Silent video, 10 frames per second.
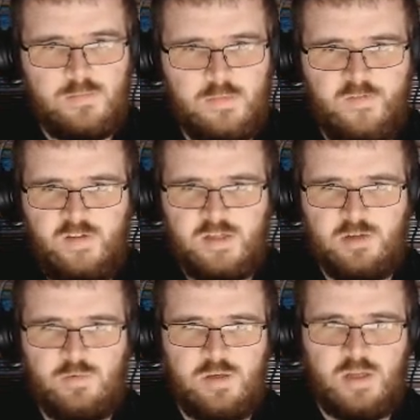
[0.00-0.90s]
I think
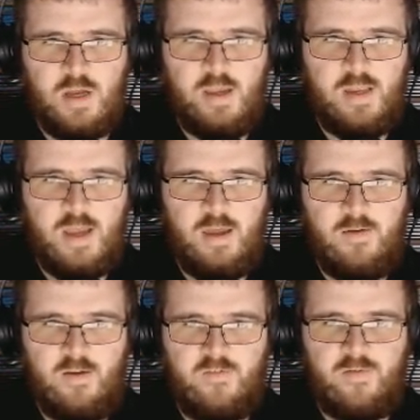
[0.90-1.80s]
someone died there.
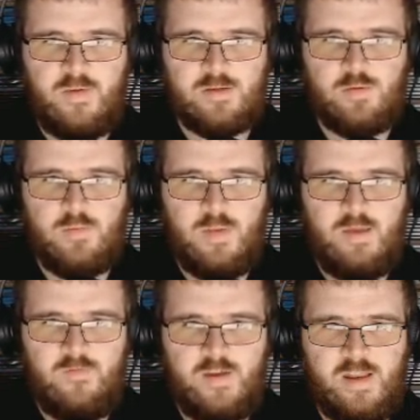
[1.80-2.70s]
I think that's what the
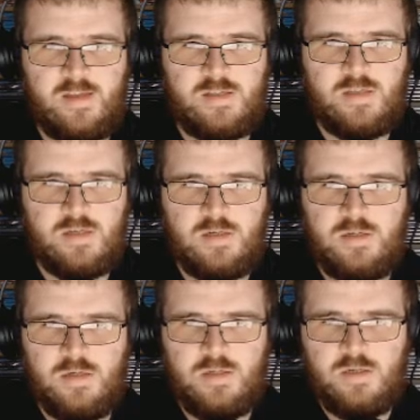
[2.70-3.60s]
main thing is.
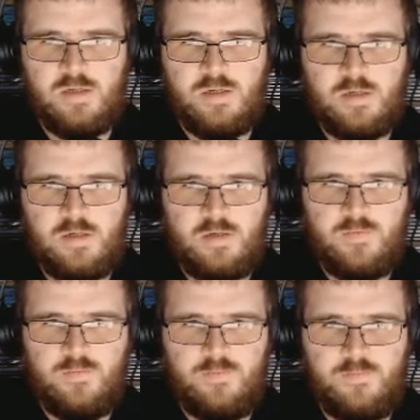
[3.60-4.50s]

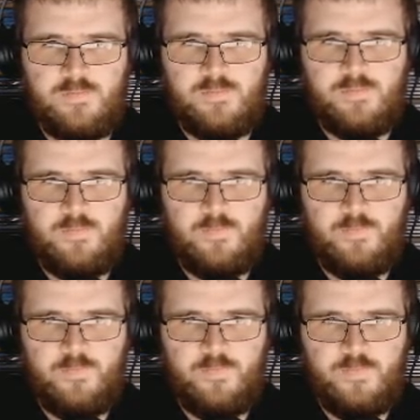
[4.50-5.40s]
Hmm.
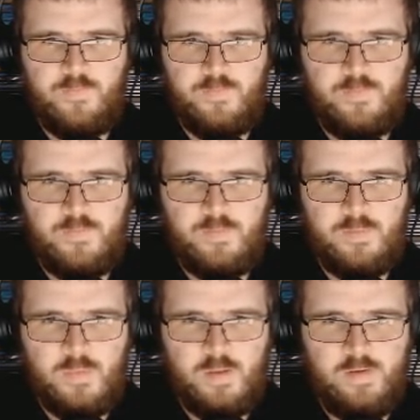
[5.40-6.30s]

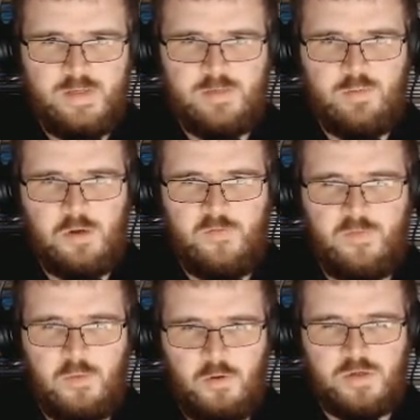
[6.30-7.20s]
This is one of the
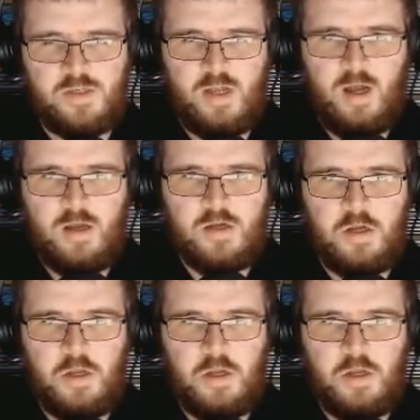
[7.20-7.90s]
more darker